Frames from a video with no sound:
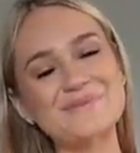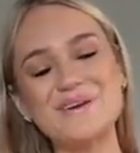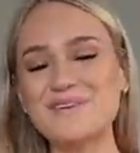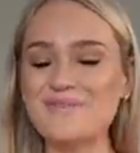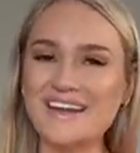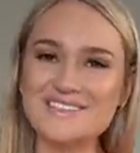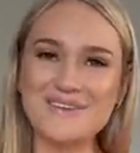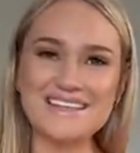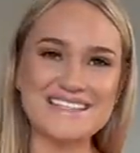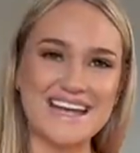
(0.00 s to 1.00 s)
welcome back to
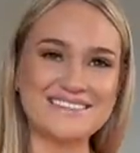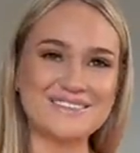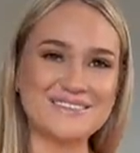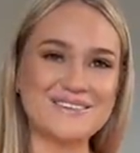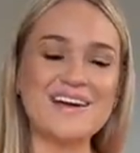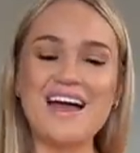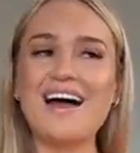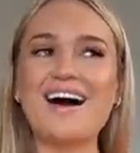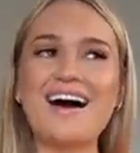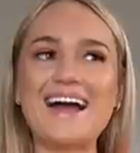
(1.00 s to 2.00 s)
my channel.
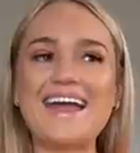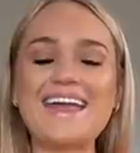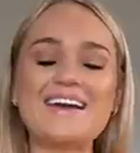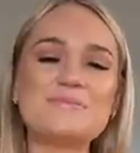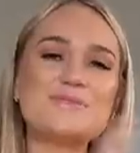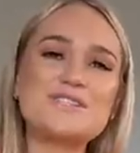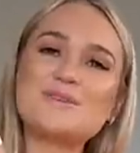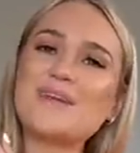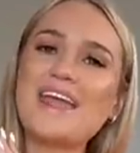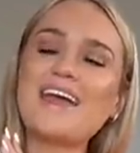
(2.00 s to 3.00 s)
I am
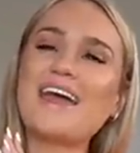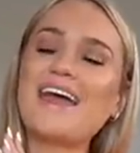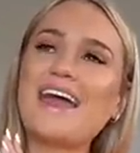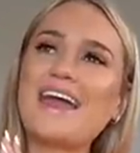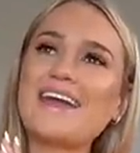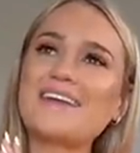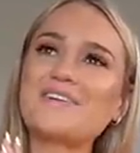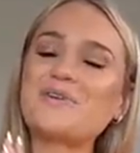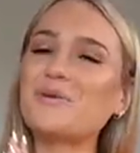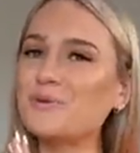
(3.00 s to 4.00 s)
doing a
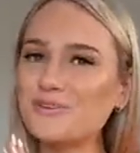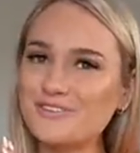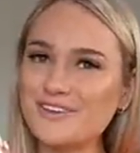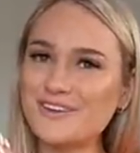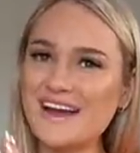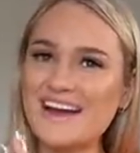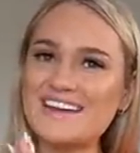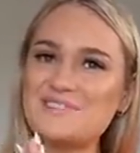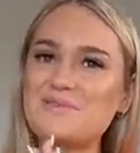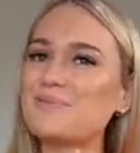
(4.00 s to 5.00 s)
haul for you
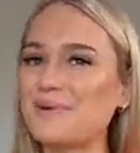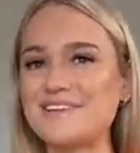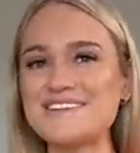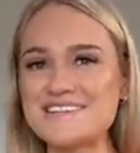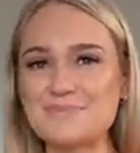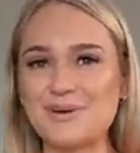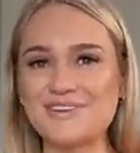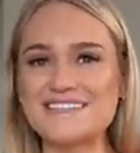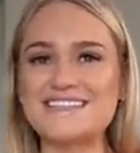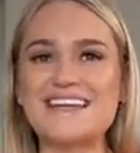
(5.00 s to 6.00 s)
guys with Princess
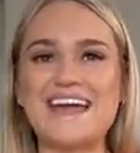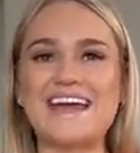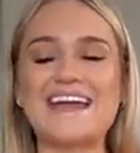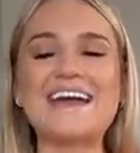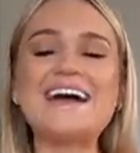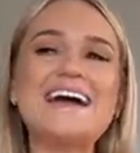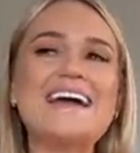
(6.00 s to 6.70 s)
Polly today